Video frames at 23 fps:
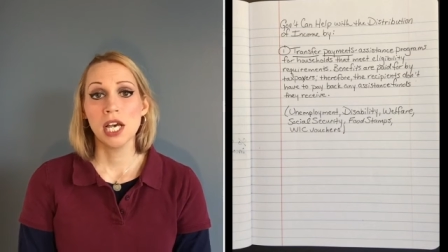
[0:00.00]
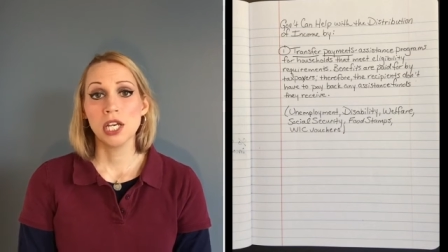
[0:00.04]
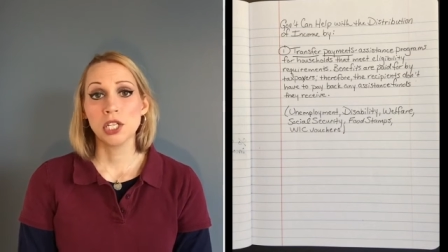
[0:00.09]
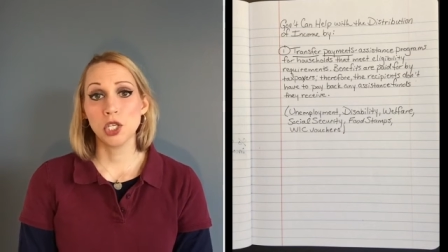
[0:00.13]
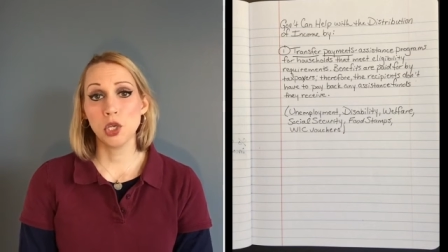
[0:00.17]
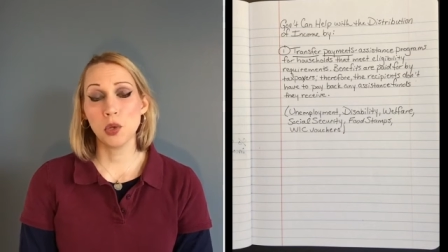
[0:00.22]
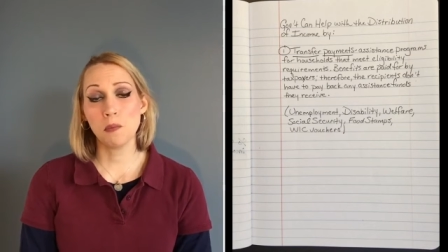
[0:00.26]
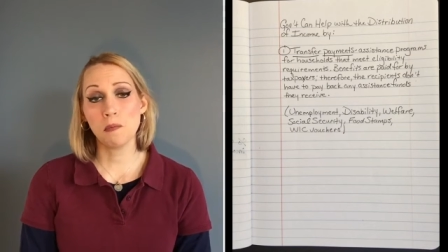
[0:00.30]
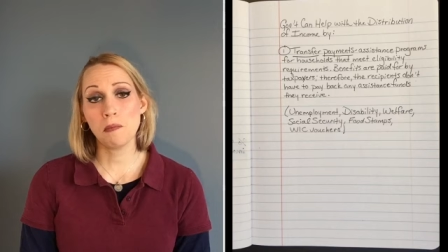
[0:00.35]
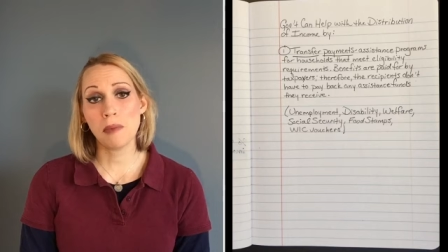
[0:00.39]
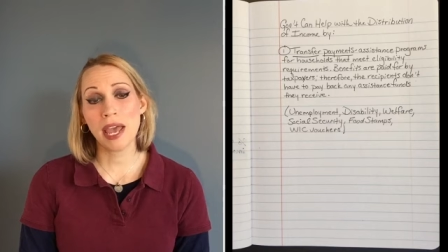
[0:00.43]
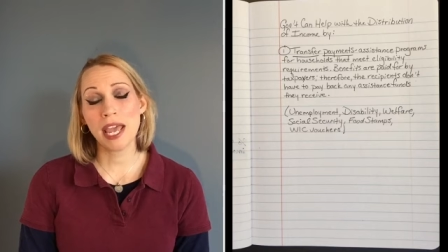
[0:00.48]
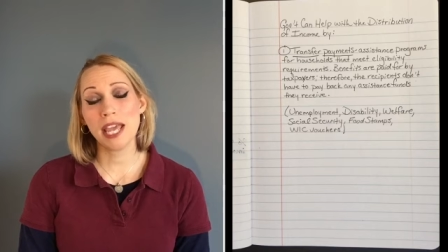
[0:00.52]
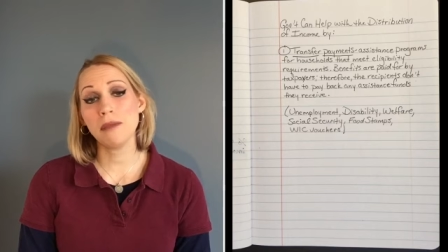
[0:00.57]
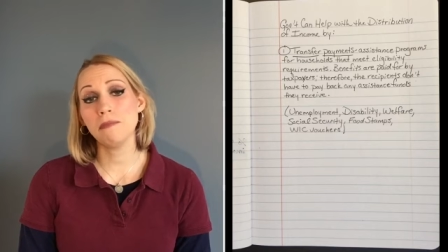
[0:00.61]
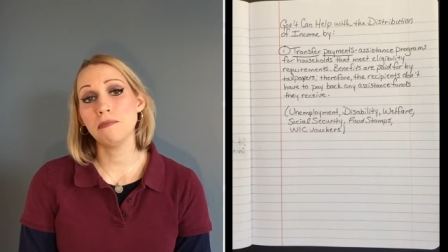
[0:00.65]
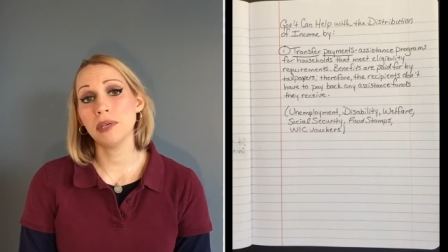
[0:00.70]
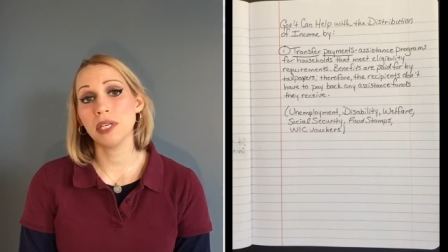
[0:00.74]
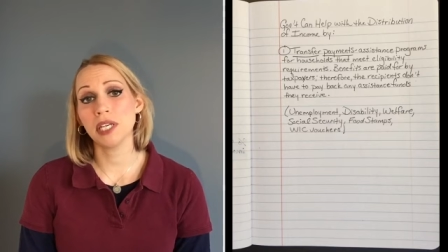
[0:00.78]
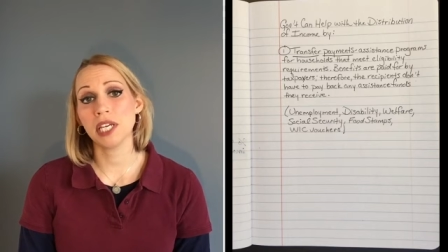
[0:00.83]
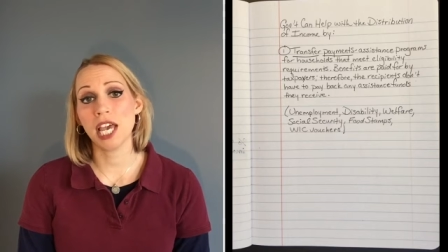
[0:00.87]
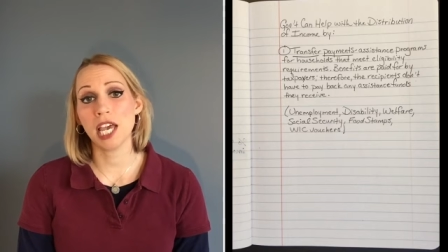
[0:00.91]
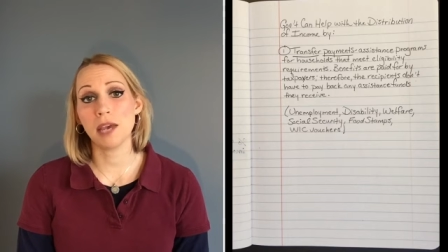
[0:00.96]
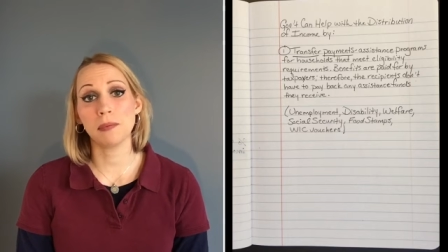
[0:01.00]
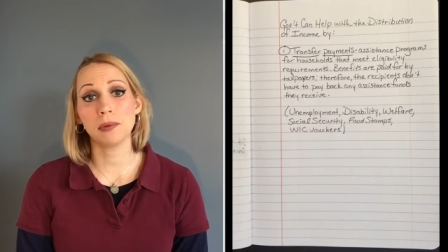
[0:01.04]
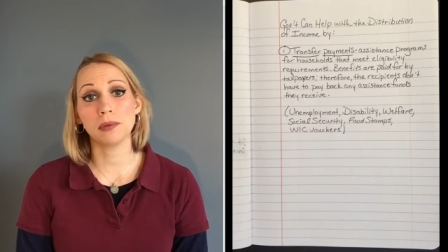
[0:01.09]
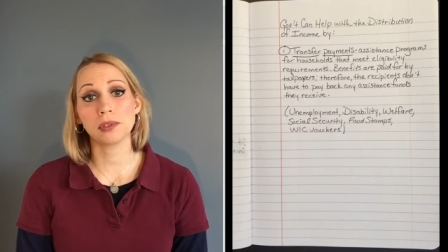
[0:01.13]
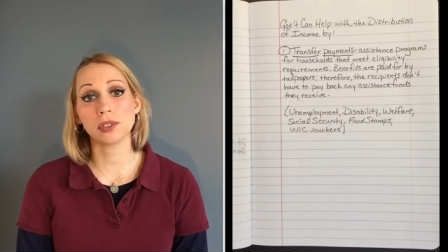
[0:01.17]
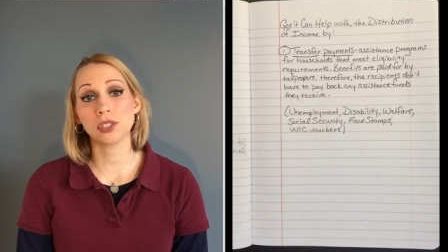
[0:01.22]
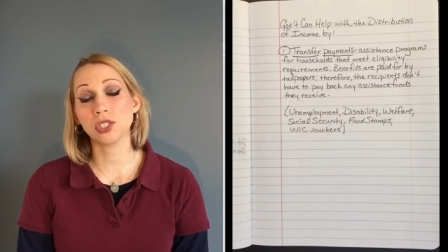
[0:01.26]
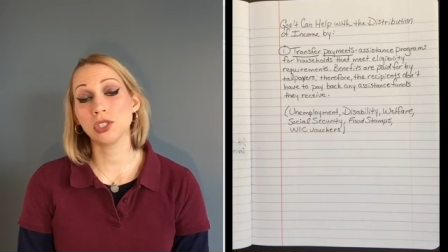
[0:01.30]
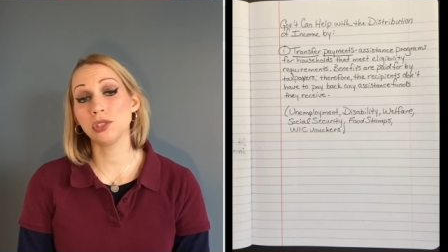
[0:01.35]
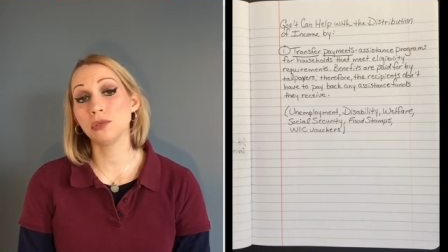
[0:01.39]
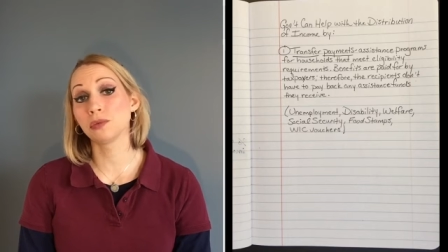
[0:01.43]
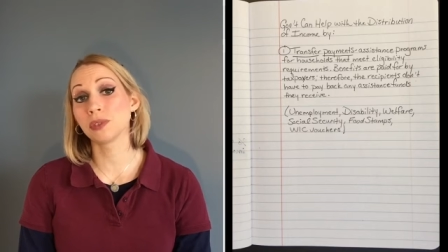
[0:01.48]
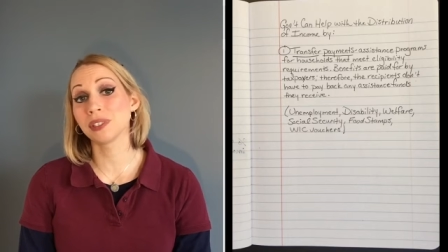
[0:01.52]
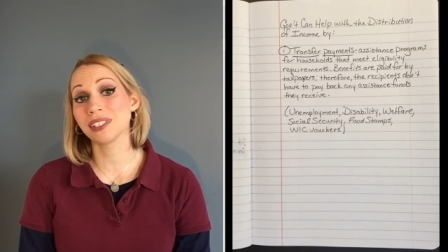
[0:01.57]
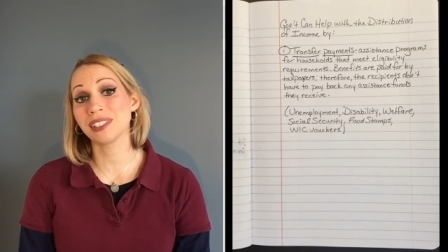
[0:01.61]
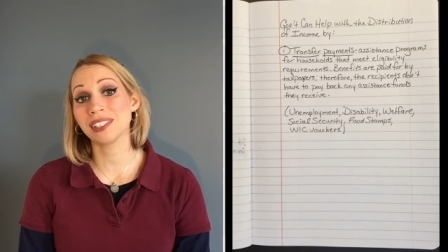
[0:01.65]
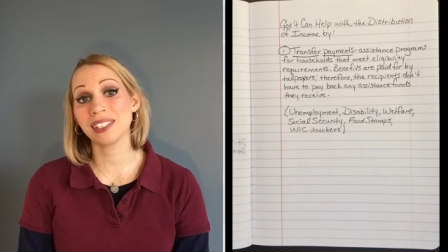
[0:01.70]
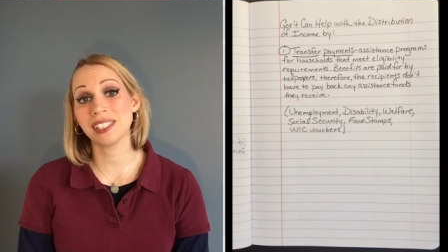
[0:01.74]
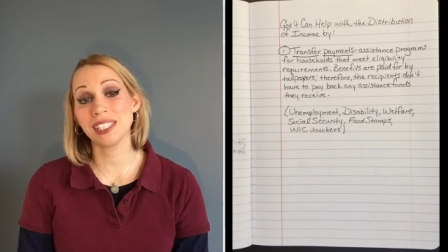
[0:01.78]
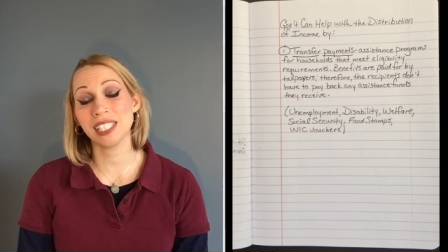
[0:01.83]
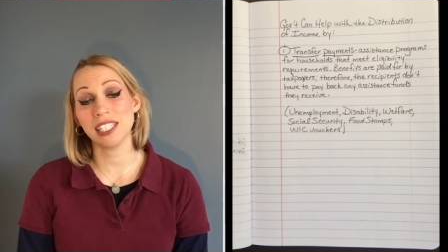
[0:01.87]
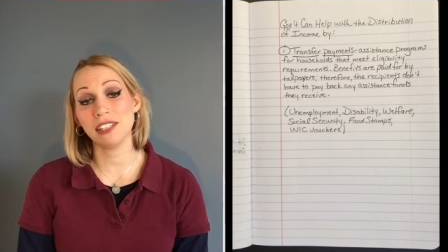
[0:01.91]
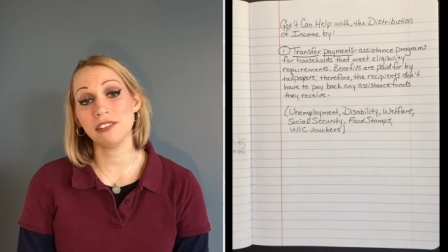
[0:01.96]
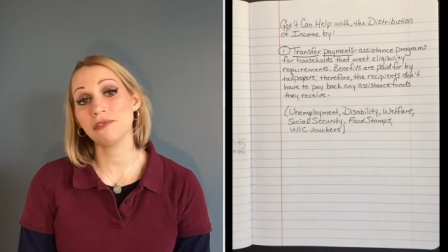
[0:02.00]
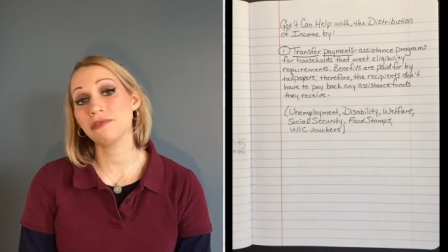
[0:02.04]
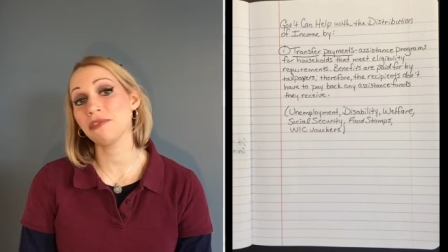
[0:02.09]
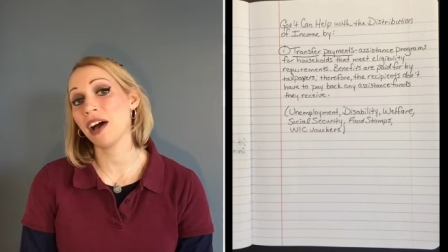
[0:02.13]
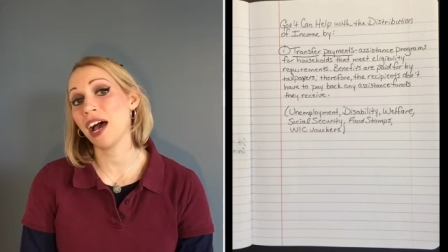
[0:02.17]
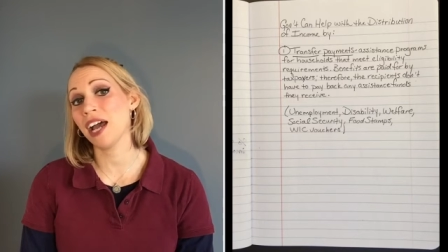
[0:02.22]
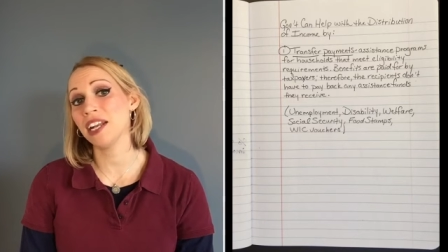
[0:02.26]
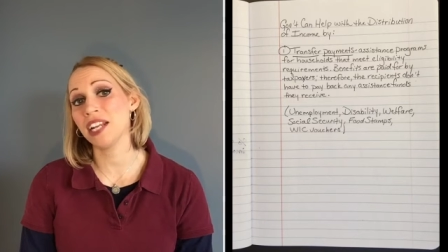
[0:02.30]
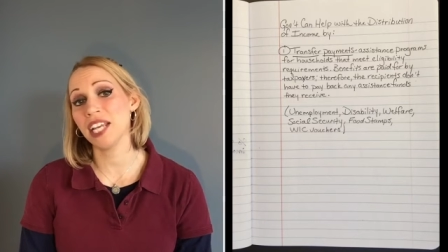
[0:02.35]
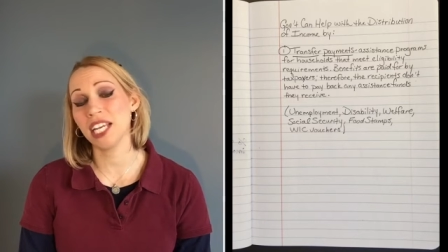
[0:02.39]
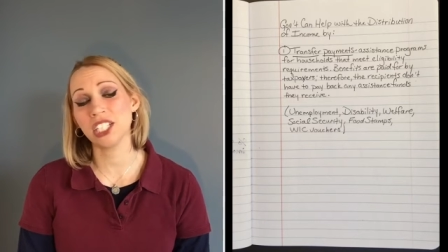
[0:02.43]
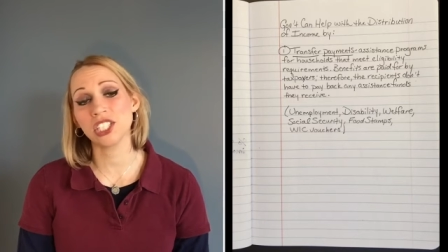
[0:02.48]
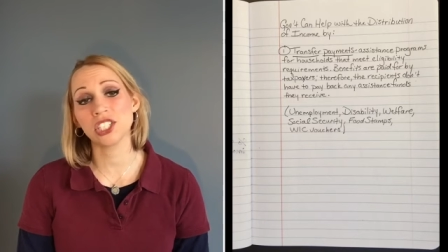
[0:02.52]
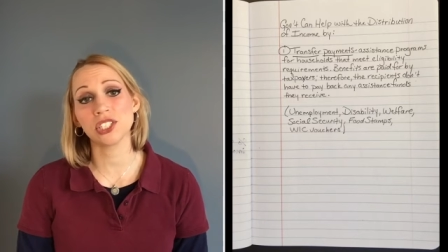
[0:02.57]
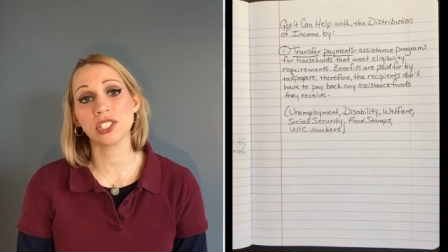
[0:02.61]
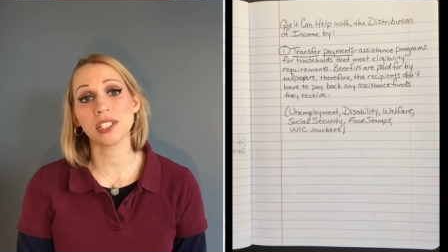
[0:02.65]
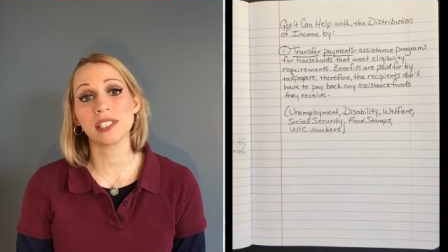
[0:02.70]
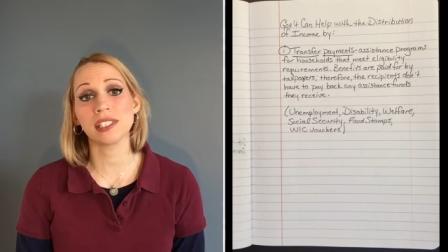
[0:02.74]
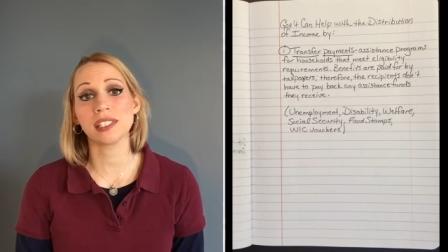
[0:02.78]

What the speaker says: you may be able to receive financial